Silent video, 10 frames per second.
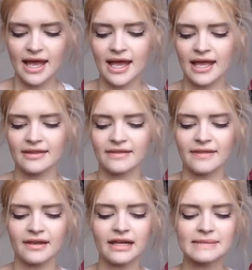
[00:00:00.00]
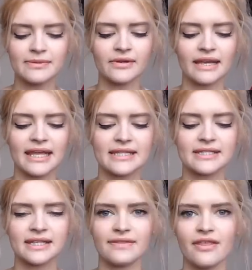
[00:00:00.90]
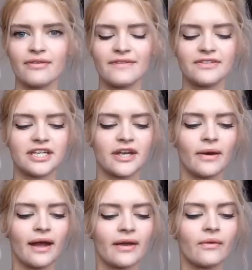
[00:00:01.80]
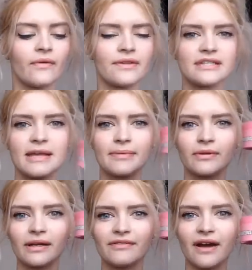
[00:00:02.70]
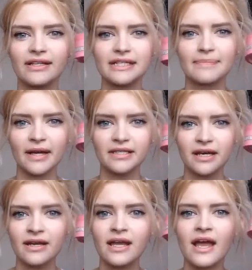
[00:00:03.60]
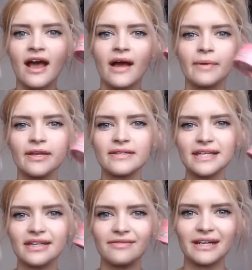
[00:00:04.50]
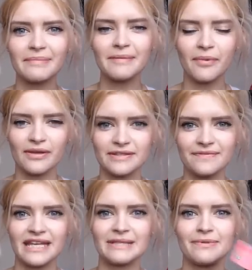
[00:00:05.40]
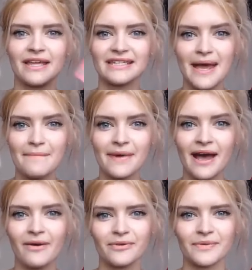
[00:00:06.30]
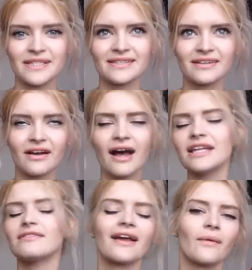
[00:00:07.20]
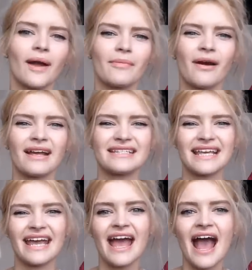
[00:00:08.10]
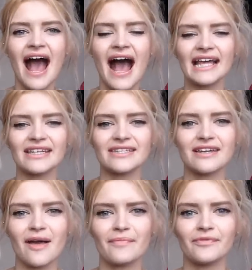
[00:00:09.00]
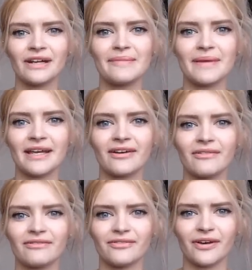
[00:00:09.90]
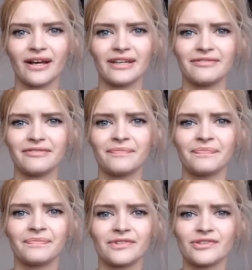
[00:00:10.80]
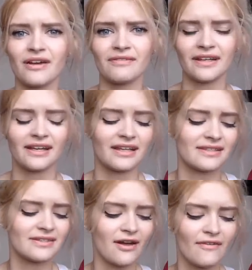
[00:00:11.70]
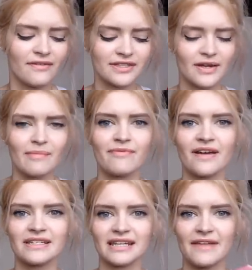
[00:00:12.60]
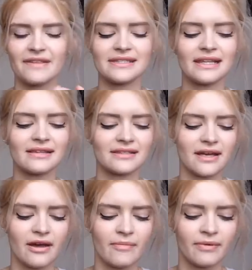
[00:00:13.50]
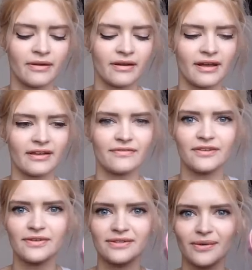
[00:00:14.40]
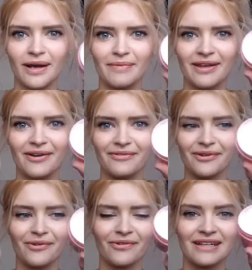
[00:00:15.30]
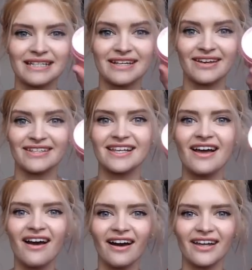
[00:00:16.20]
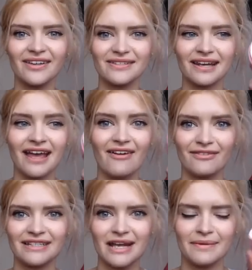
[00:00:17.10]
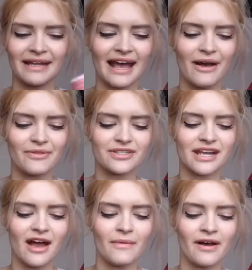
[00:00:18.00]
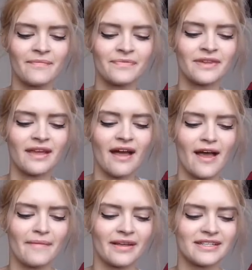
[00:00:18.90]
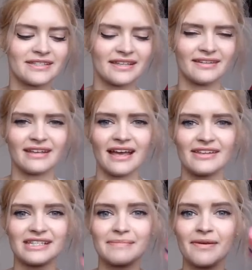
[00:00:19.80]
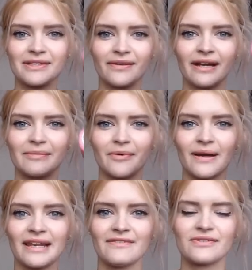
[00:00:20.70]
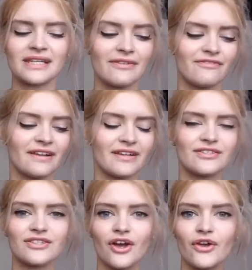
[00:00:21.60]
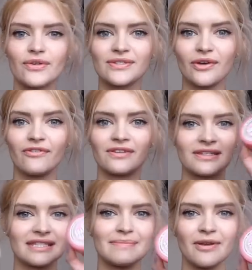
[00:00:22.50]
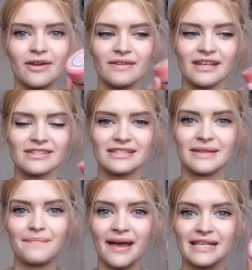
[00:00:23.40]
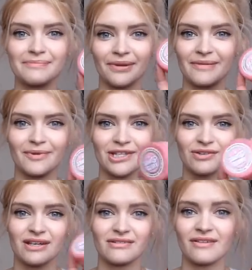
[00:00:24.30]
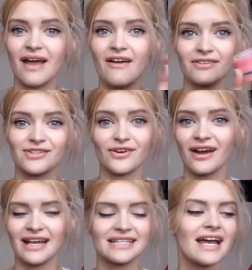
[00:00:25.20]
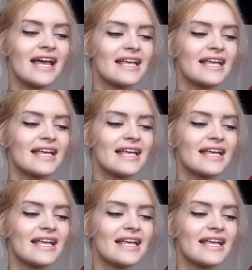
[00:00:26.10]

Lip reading: And then last but not least, in the 3 for 2, I got the Soap and Glory Righteous Butter. I used to get the really big pots of these, but they're £10, which is kind of like quite pricey and really big for kind of travelling and stuff. So I prefer to get this little tub. I've used quite a bit of it already because I use it like every day when I get out of the shower. I just think, yeah, it just smells incredible and leaves your skin feeling so soft and smooth, and it's just the best body moisturiser I've ever tried.